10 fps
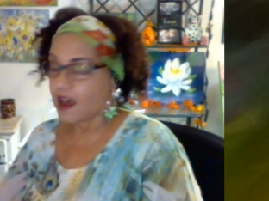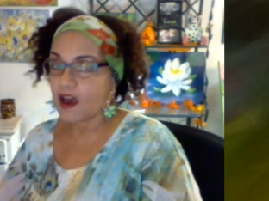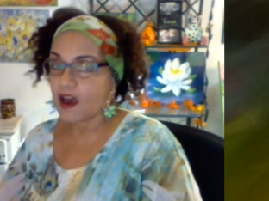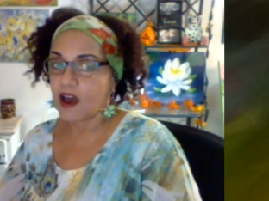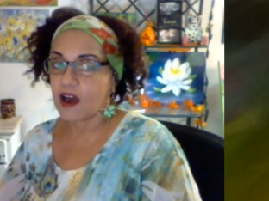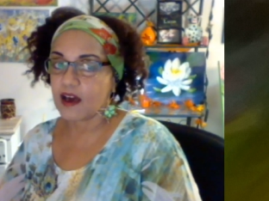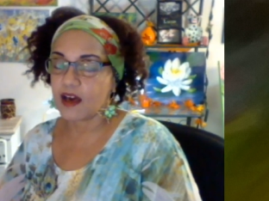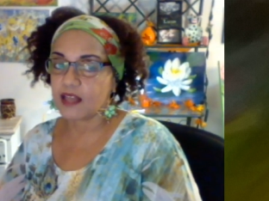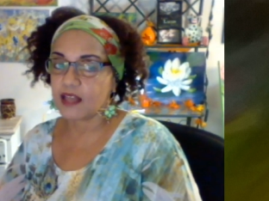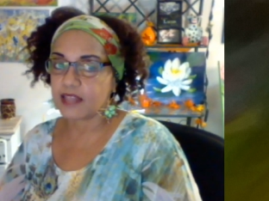uh,
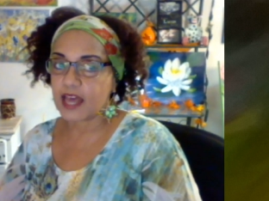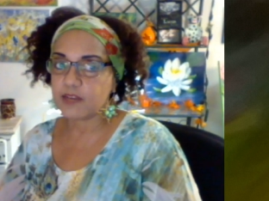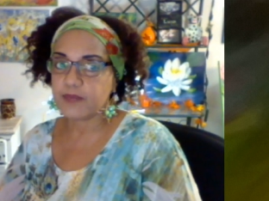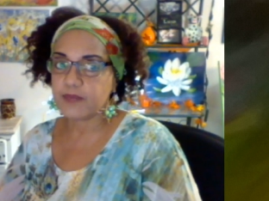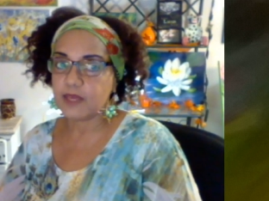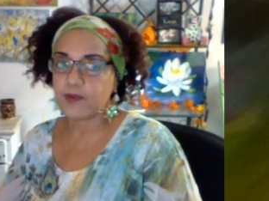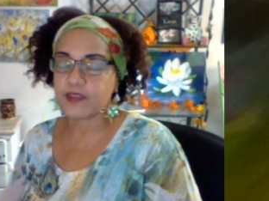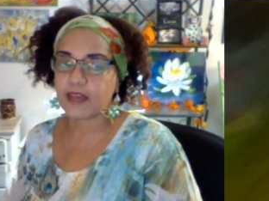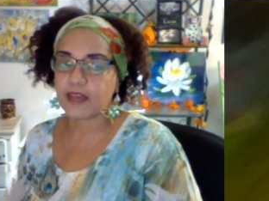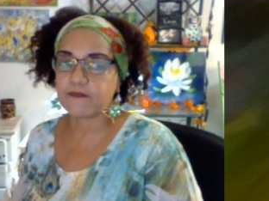a lot of people
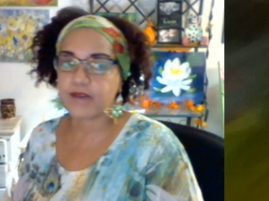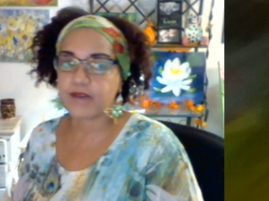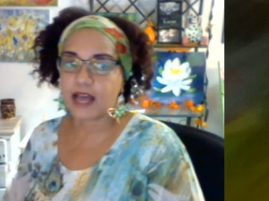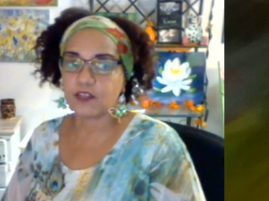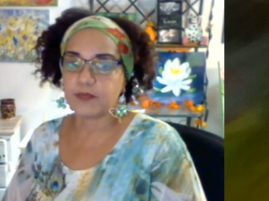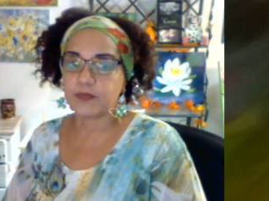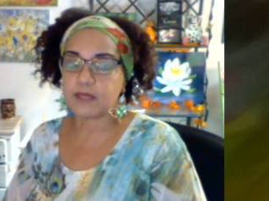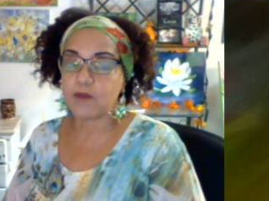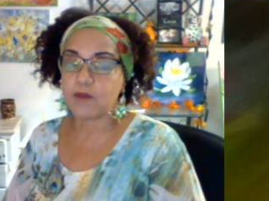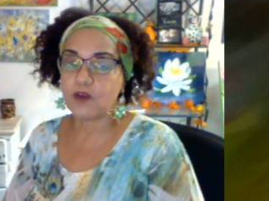that follow me,
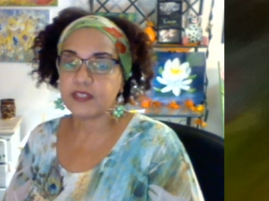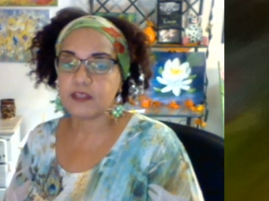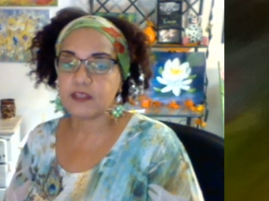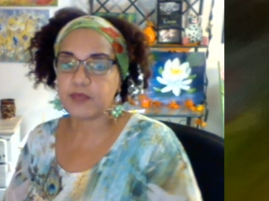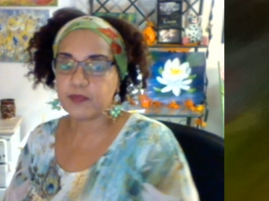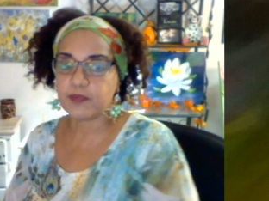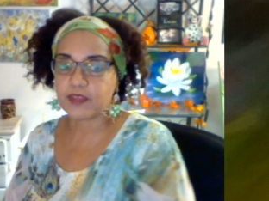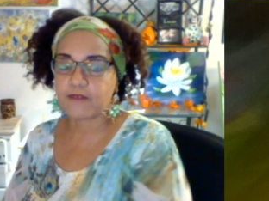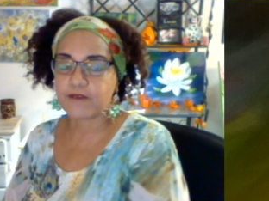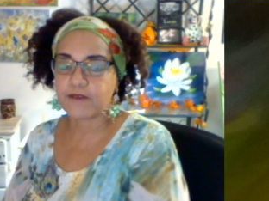most of the people
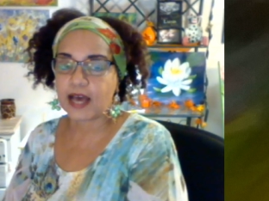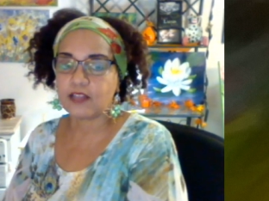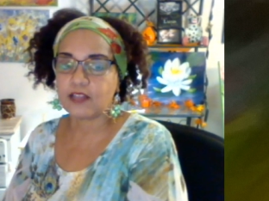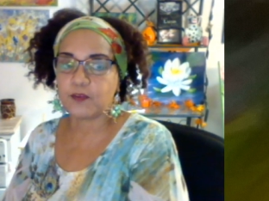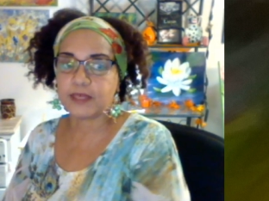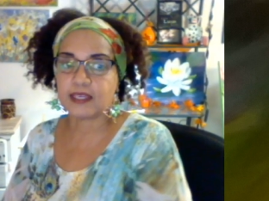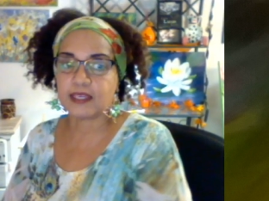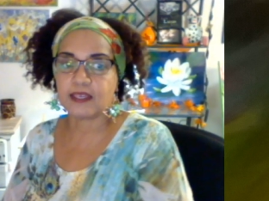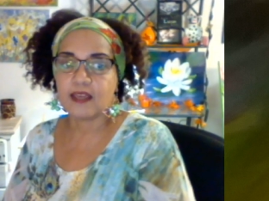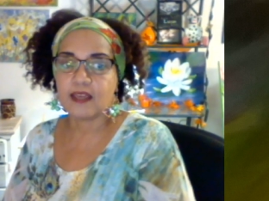that follow
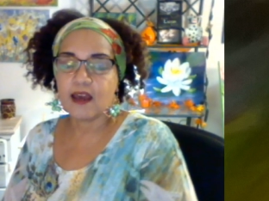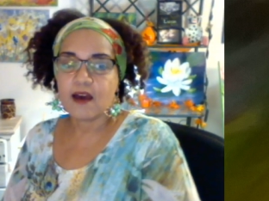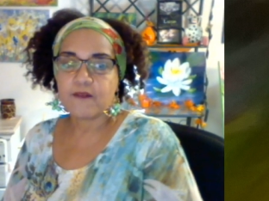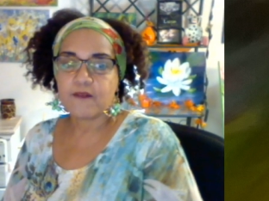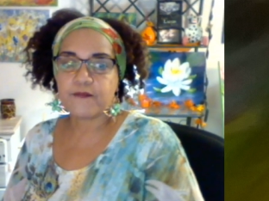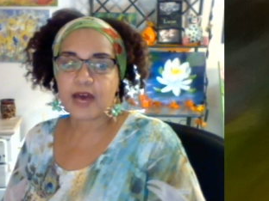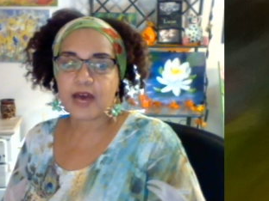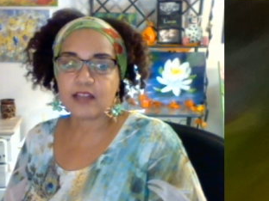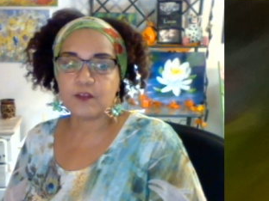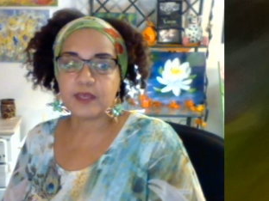me,
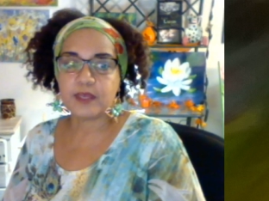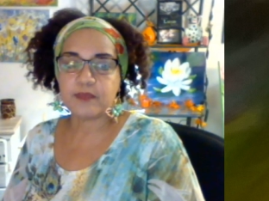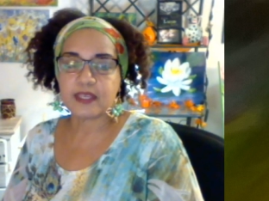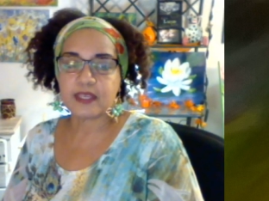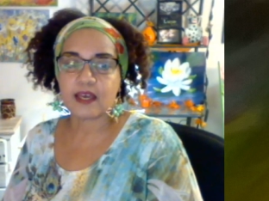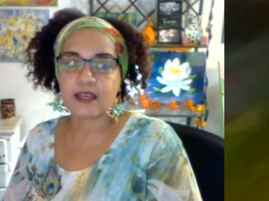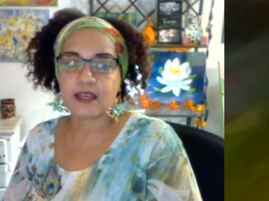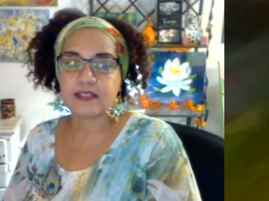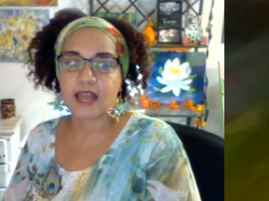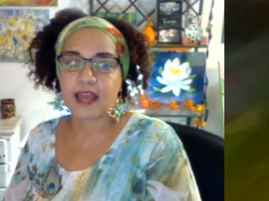follow me
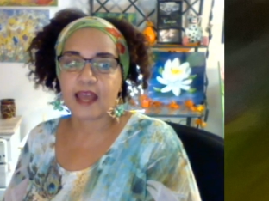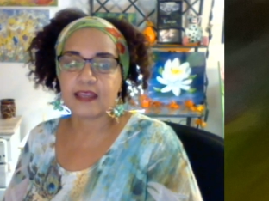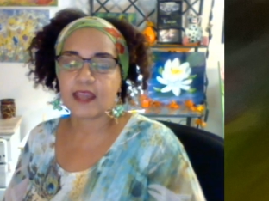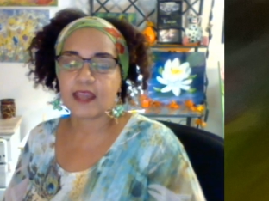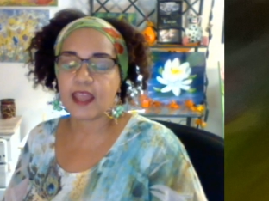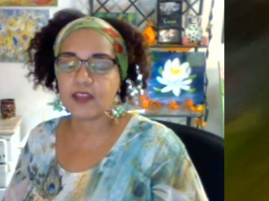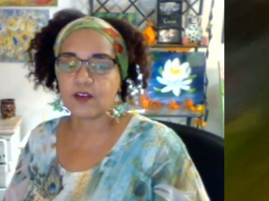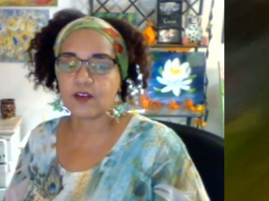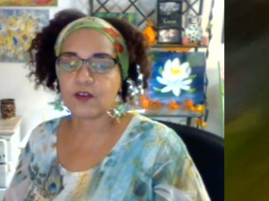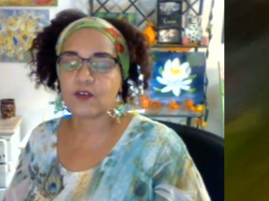because I
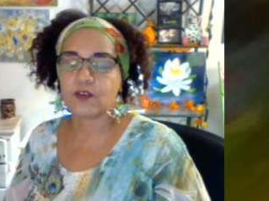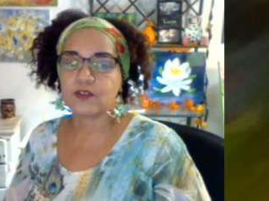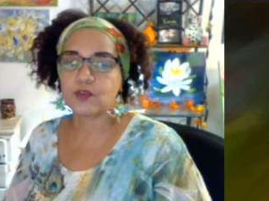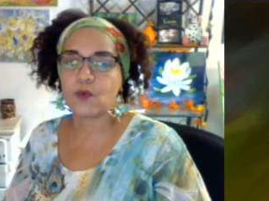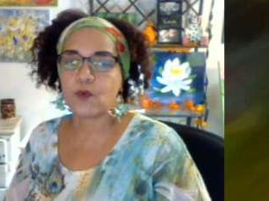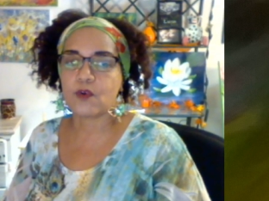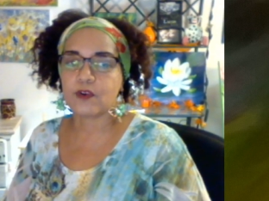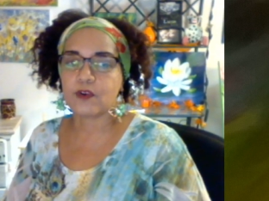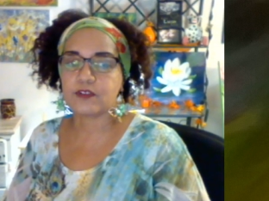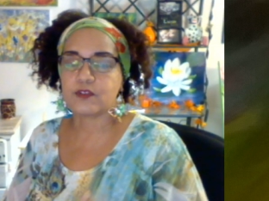cater
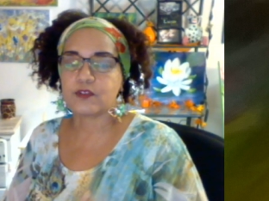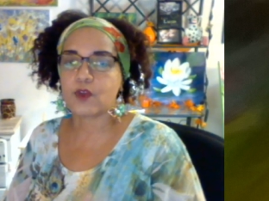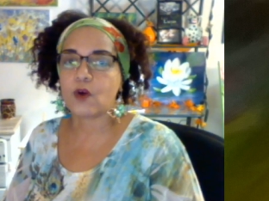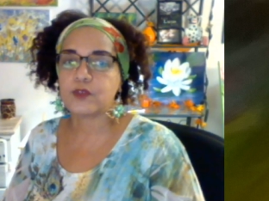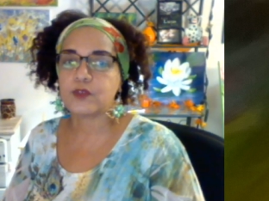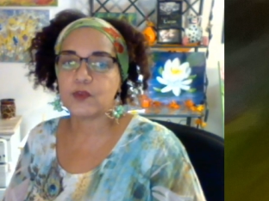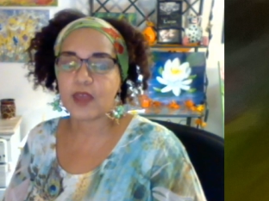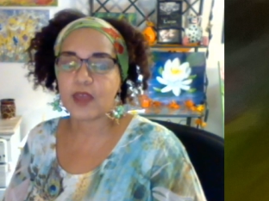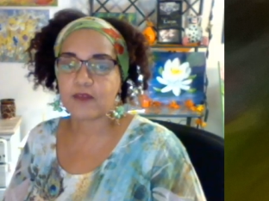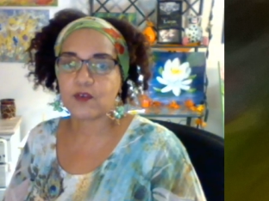towards those who
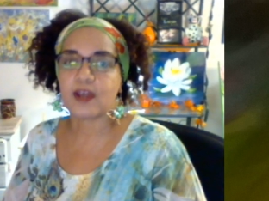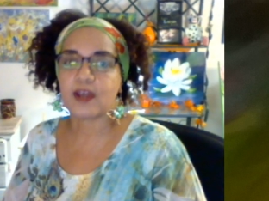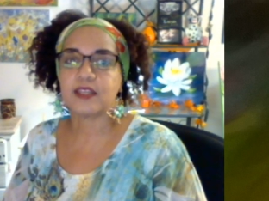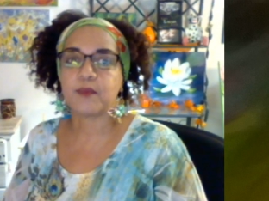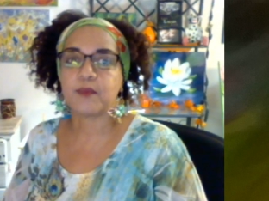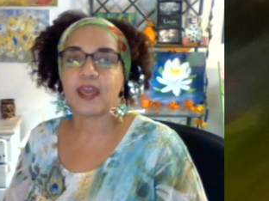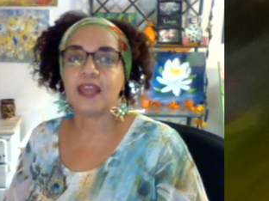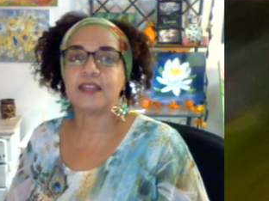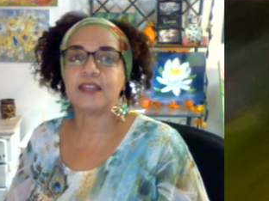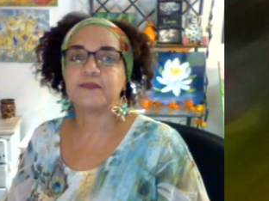have chronic pain.